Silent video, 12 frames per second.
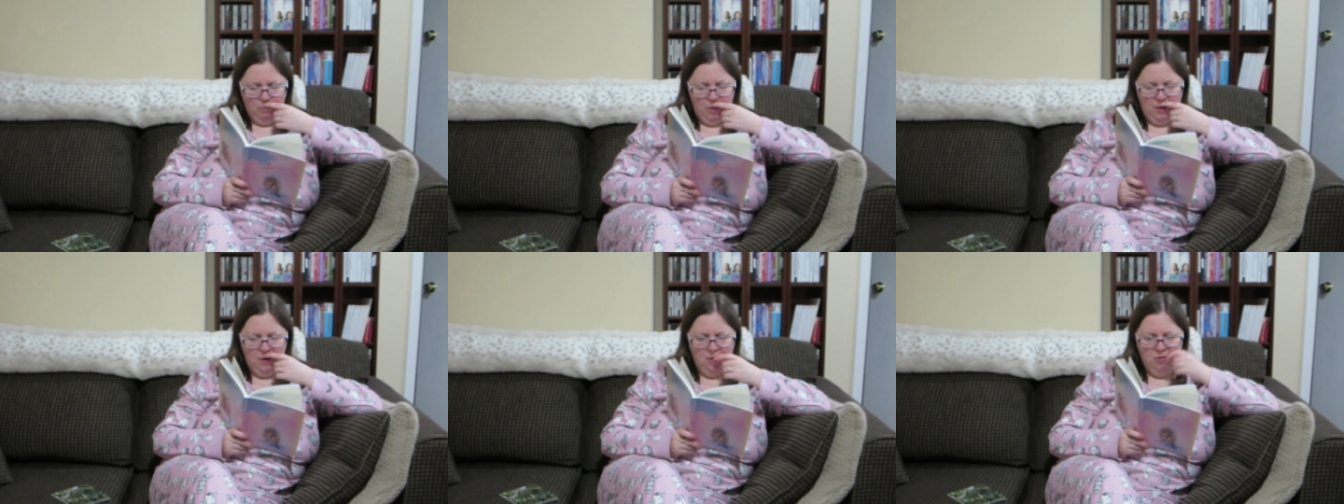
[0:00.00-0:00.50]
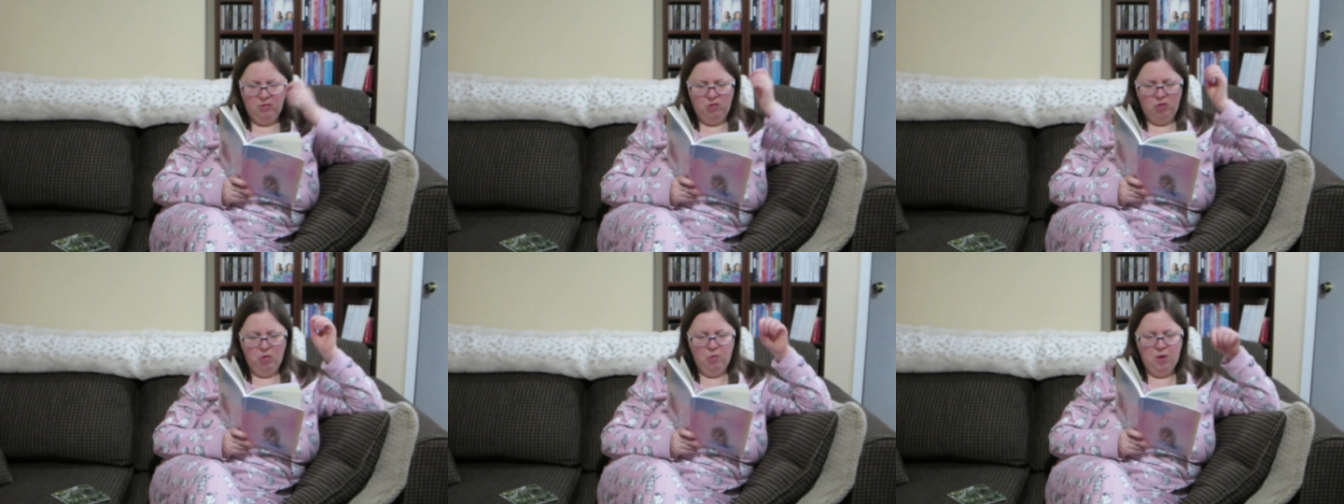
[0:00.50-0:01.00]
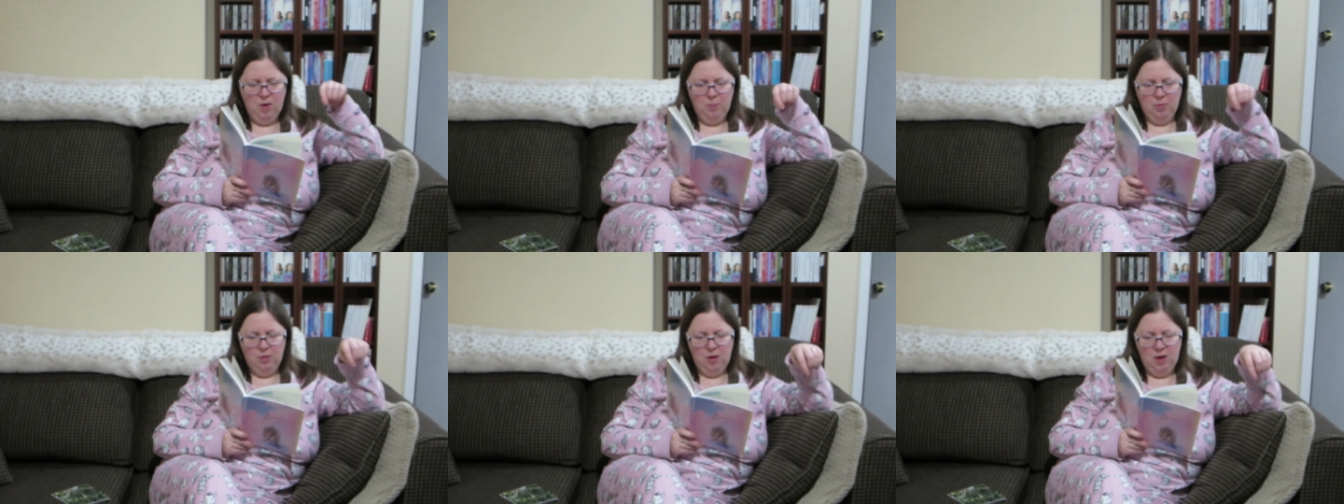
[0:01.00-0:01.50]
because Joni
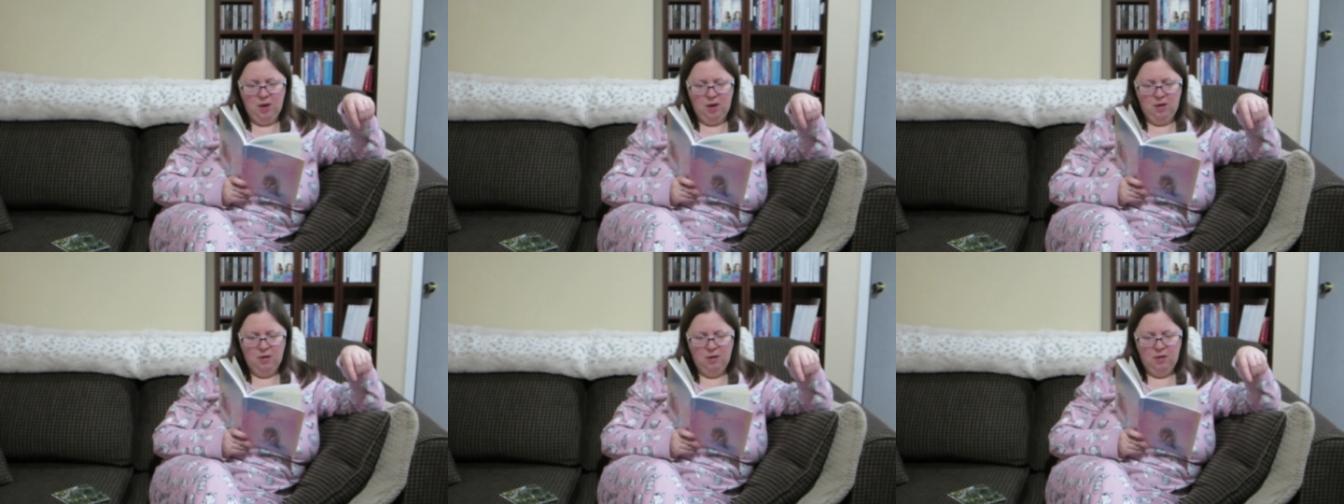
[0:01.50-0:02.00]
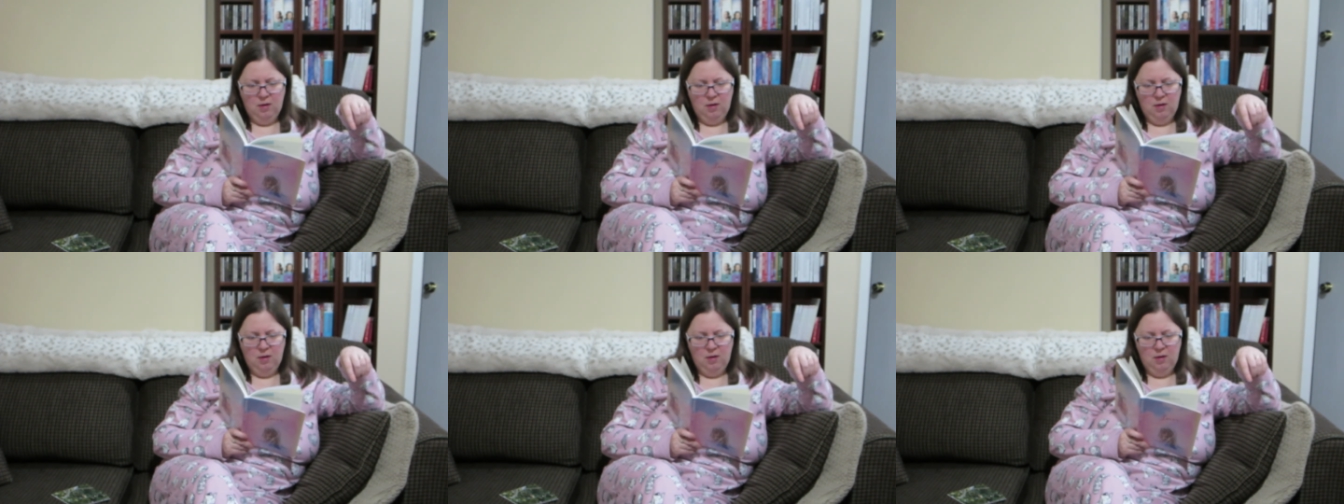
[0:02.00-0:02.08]
played